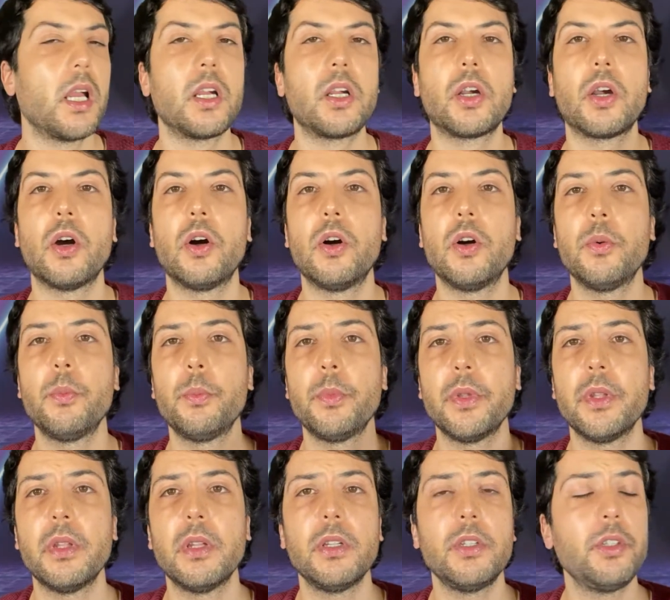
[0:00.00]
comb
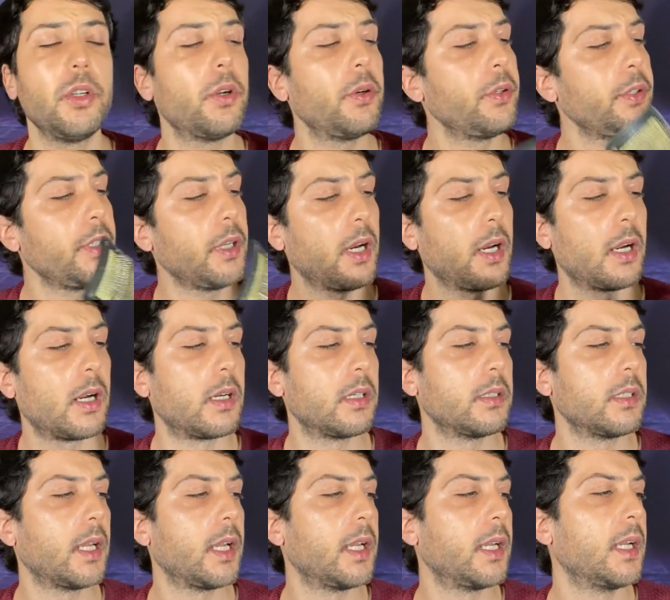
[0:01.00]
your
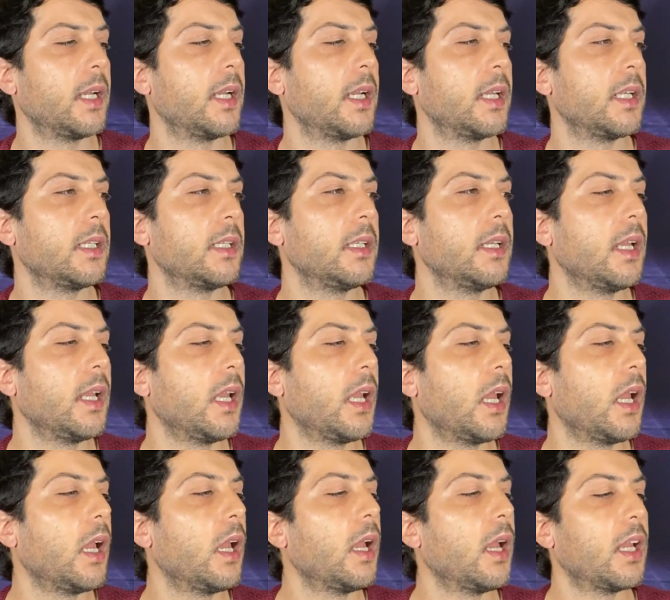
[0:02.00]
yarn and
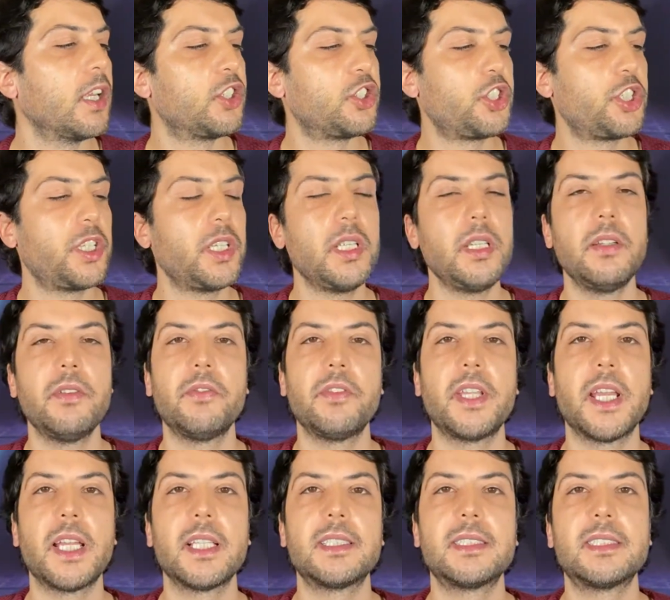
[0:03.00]
achieve
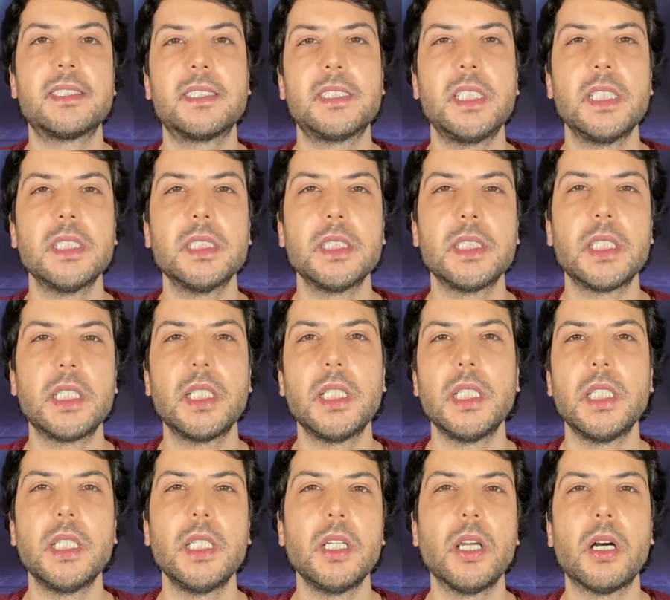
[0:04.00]
that
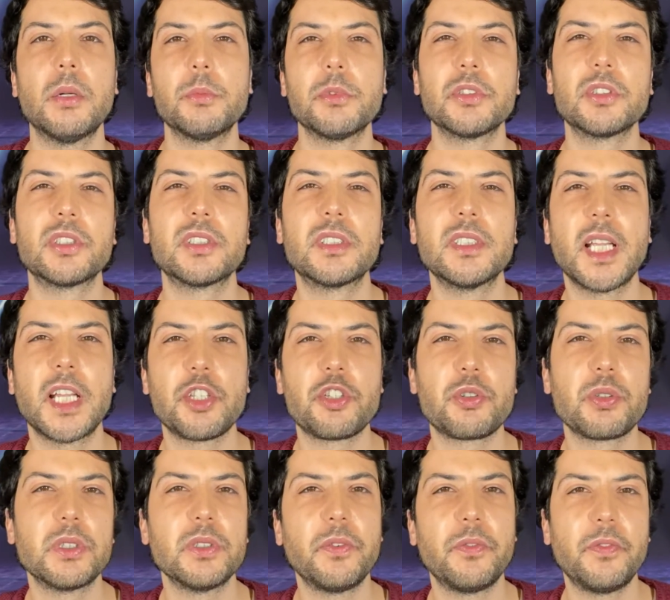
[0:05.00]
silky, almost
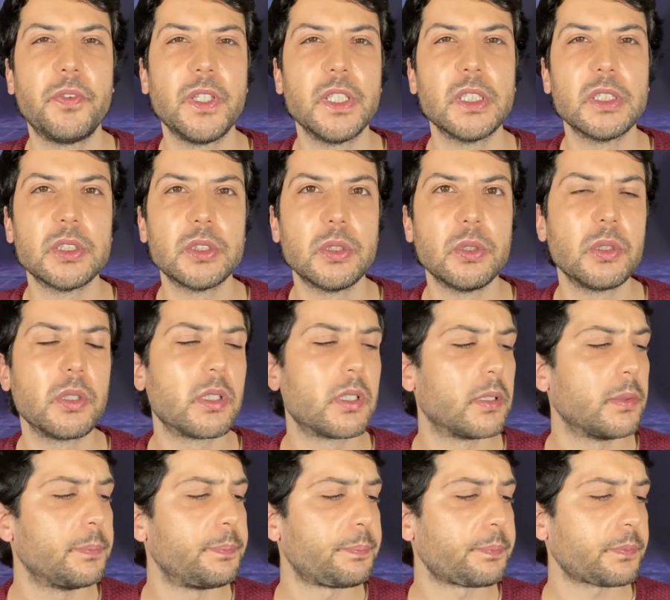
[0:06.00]
natural feel look,
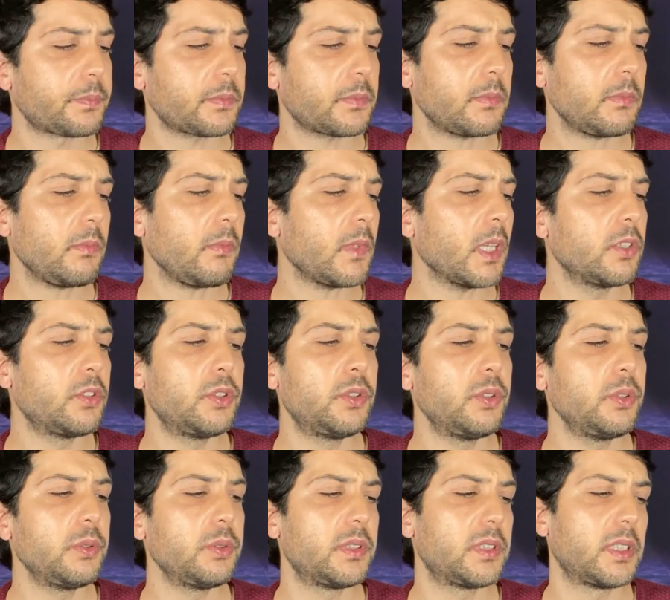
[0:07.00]
to
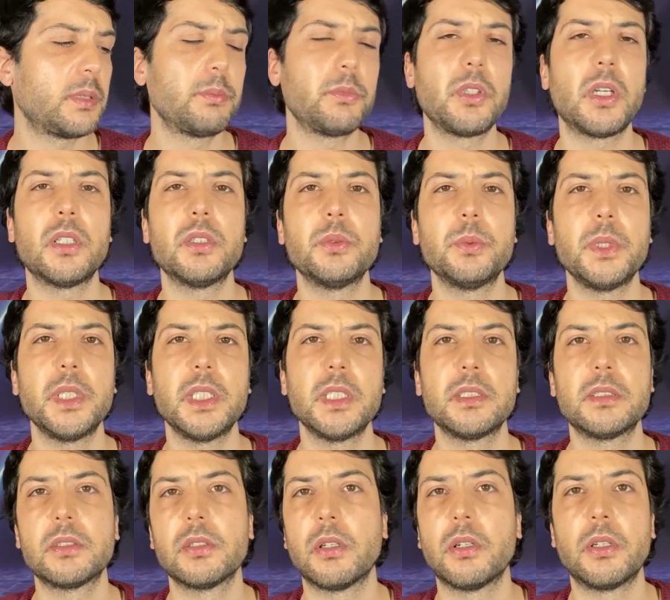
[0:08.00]
do some doll
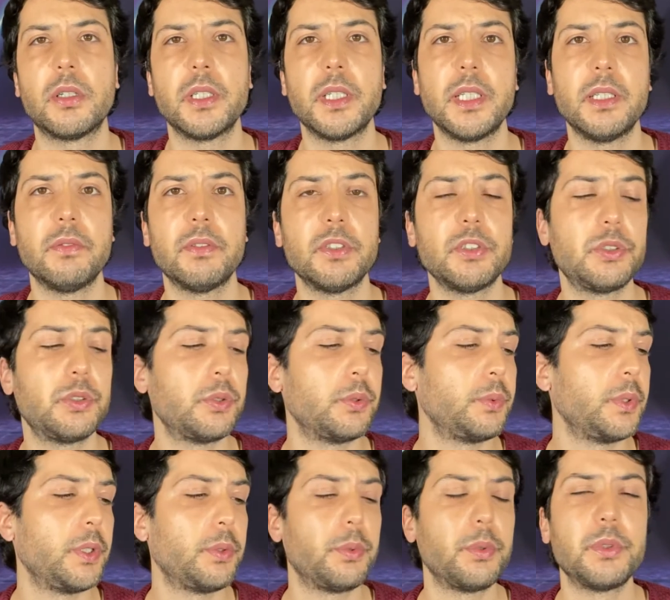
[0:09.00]
wigs or even to
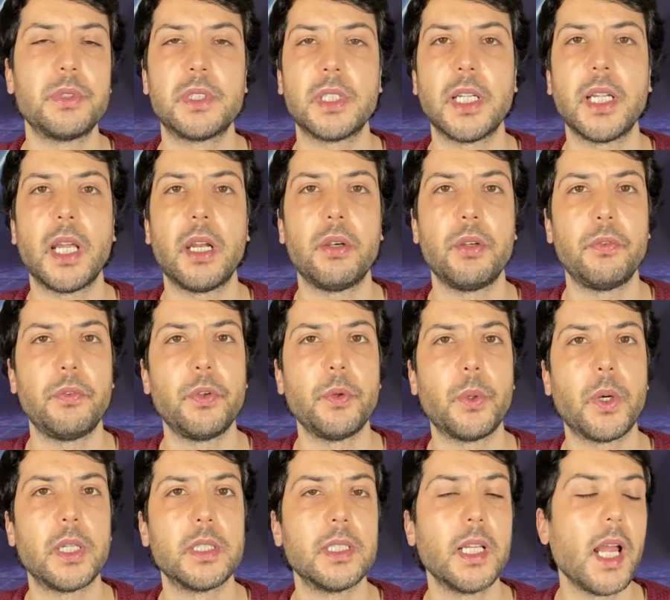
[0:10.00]
reroute the hair if you
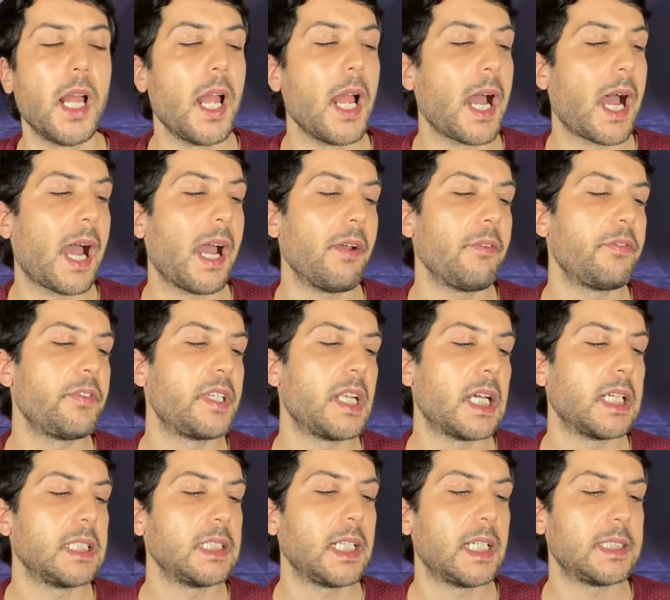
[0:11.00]
want. I've
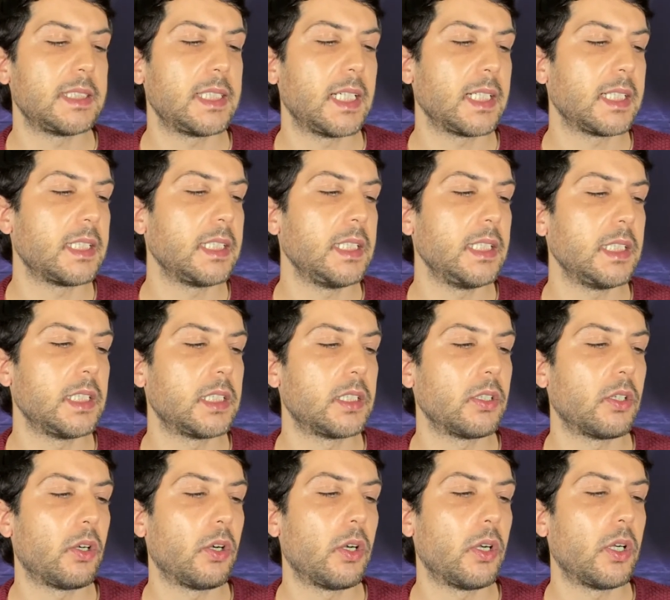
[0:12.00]
done that technique
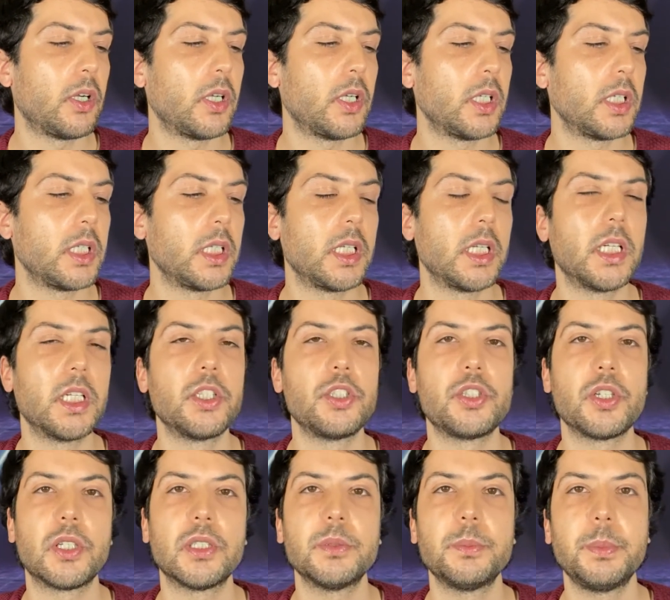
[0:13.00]
on a
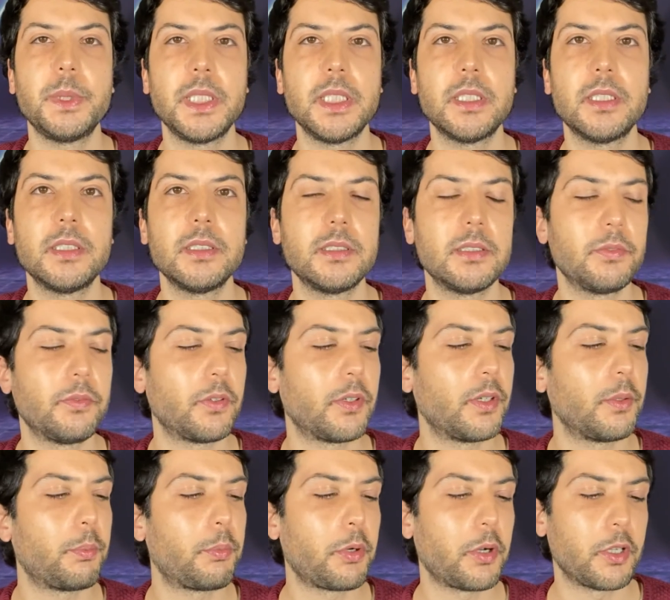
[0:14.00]
doll beard for
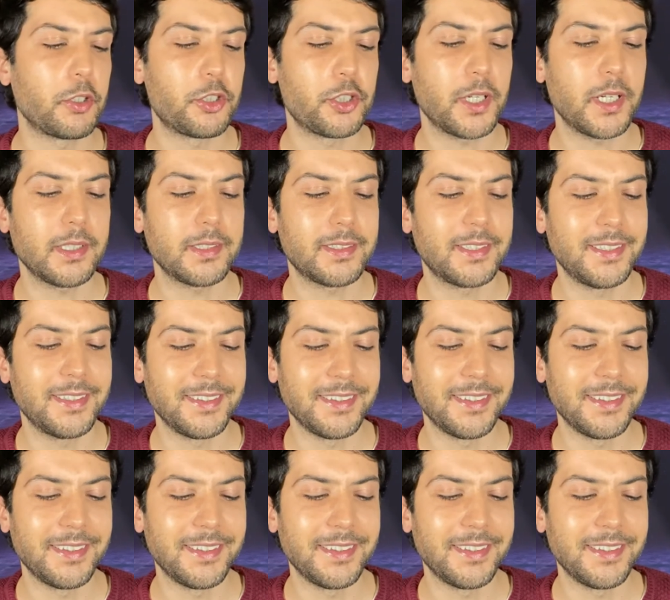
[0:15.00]
a project.